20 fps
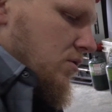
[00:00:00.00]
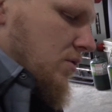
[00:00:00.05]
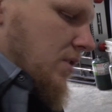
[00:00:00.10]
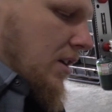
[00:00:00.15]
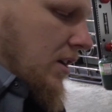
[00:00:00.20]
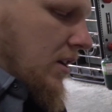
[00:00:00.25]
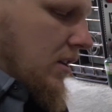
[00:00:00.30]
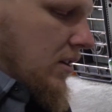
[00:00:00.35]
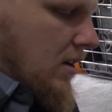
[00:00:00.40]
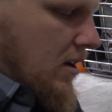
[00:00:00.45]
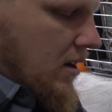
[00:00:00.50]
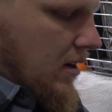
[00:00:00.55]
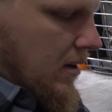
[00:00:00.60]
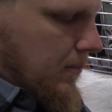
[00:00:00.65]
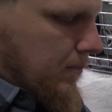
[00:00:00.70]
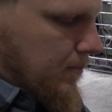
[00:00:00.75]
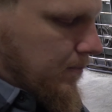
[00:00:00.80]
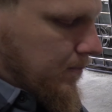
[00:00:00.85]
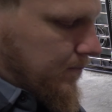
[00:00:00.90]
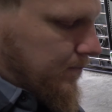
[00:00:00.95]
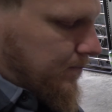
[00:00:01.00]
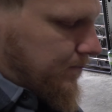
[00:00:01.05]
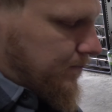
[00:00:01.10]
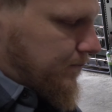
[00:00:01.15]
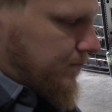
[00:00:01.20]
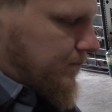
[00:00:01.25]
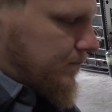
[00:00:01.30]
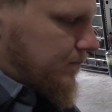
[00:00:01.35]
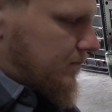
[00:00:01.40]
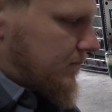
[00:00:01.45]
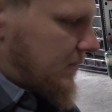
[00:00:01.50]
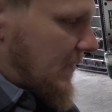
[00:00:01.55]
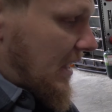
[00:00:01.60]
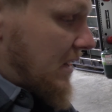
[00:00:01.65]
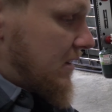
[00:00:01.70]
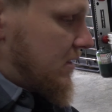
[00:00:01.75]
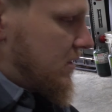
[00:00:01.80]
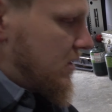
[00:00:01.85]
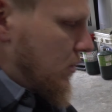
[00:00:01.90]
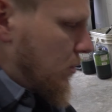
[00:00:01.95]
can
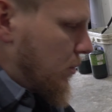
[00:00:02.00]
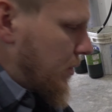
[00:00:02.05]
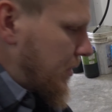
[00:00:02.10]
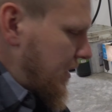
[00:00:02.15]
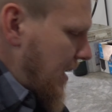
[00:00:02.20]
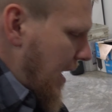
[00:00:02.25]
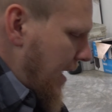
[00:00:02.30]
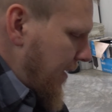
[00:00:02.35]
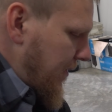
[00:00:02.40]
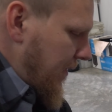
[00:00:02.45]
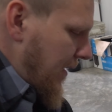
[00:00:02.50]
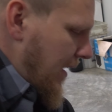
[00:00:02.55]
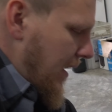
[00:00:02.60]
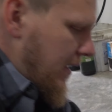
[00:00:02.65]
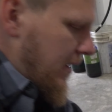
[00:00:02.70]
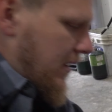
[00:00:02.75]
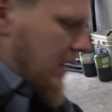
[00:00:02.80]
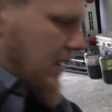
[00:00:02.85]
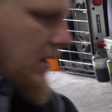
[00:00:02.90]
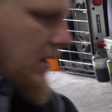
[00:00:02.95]
deal with that then.